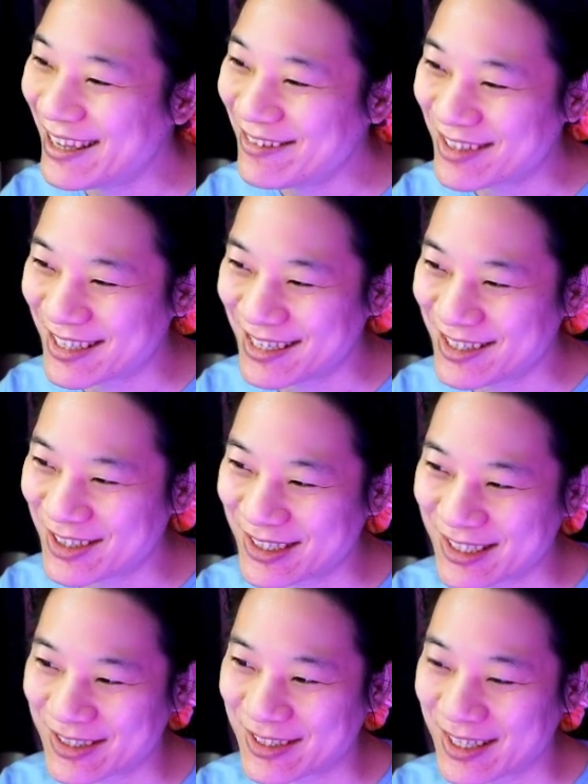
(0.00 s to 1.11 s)

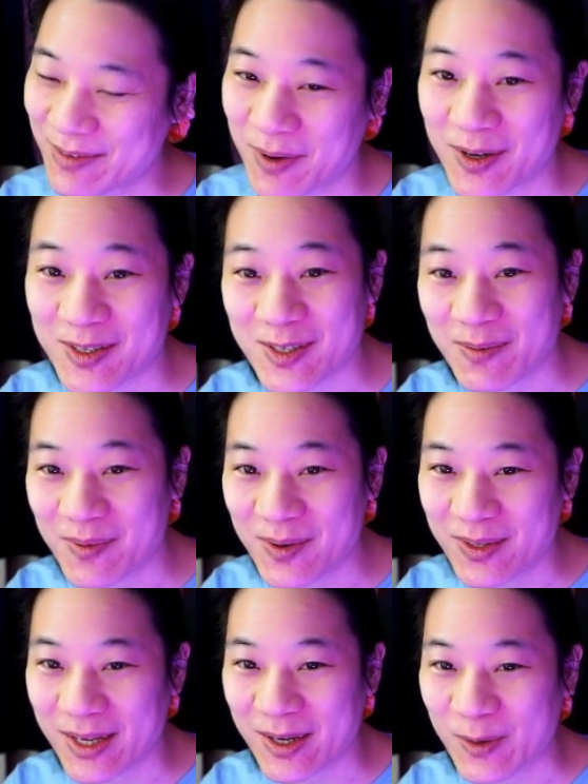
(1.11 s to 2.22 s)
T-junction in a box. Good
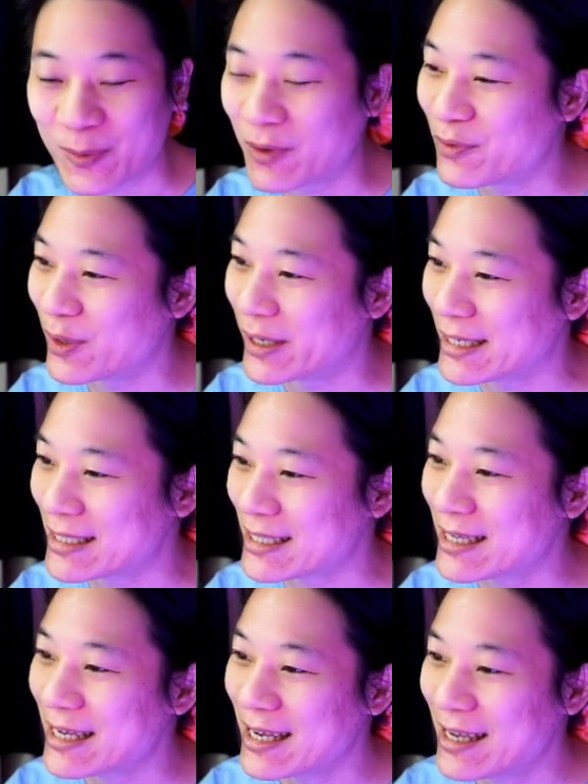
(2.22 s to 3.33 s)
morning, Waffles.
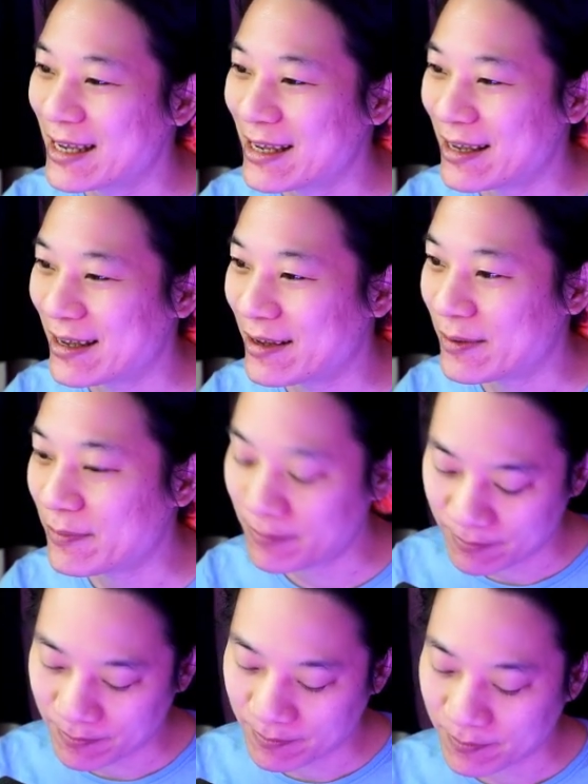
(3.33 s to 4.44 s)

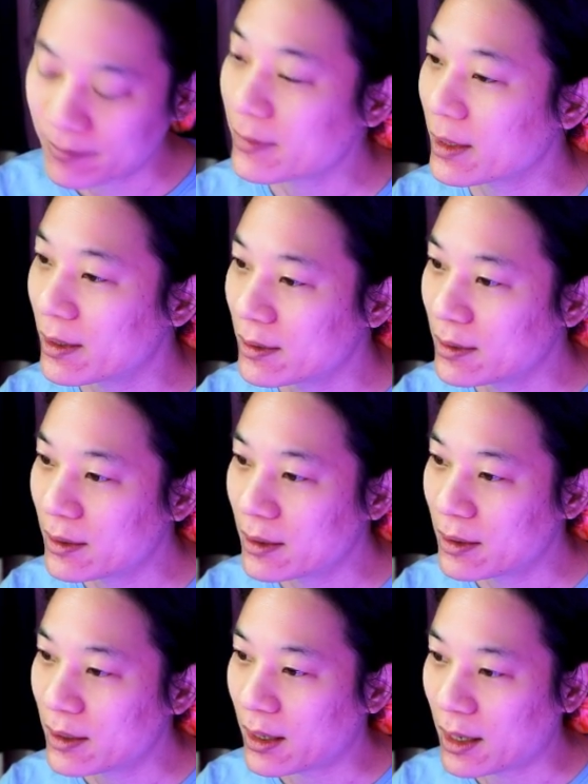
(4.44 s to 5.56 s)
And
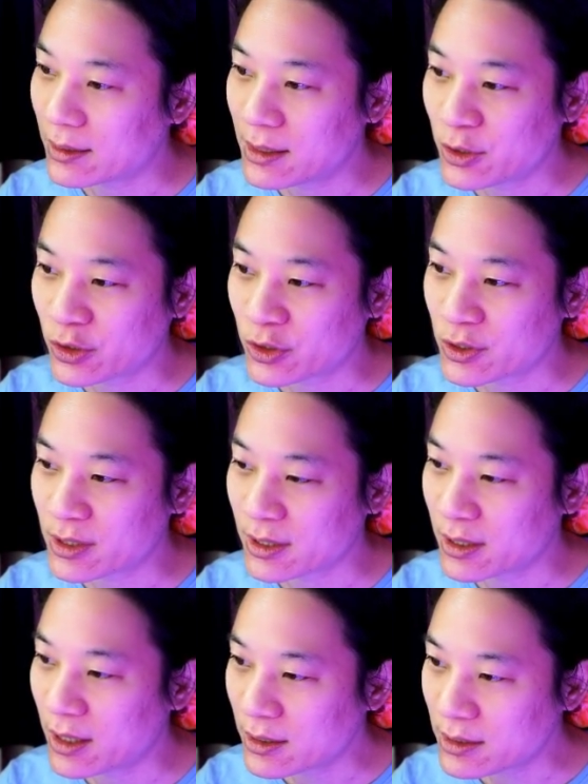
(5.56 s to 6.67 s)
T-junctions are
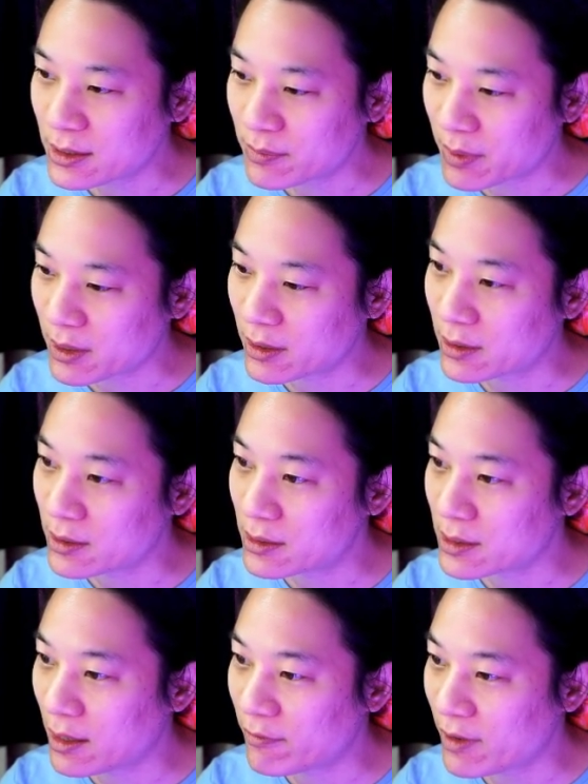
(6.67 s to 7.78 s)
nice
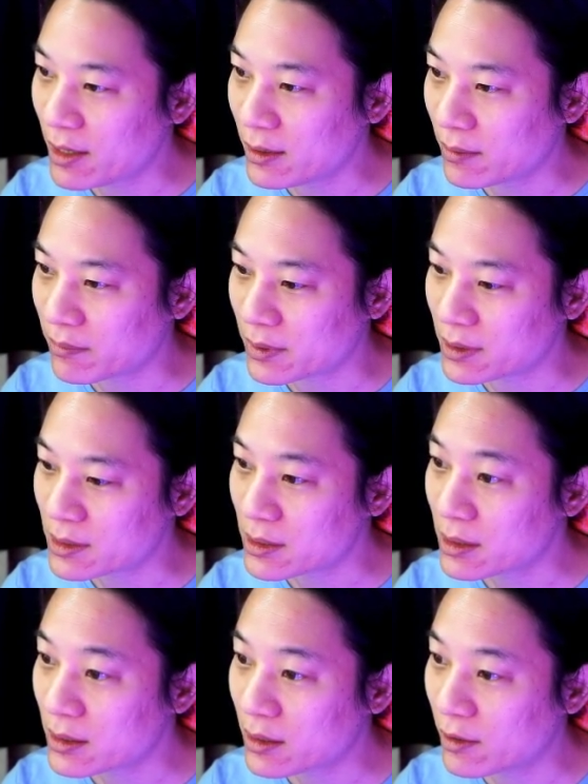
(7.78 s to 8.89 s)
because if any numbers
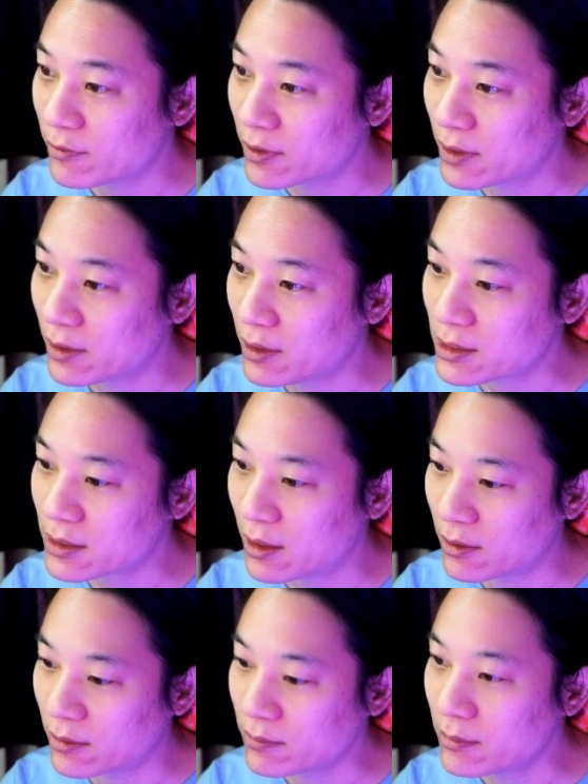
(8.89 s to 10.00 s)
cover this
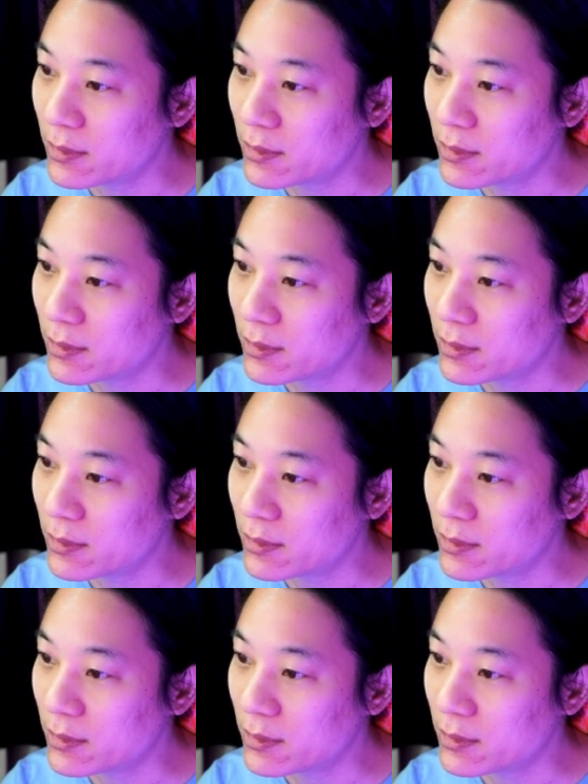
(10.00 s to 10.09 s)
column,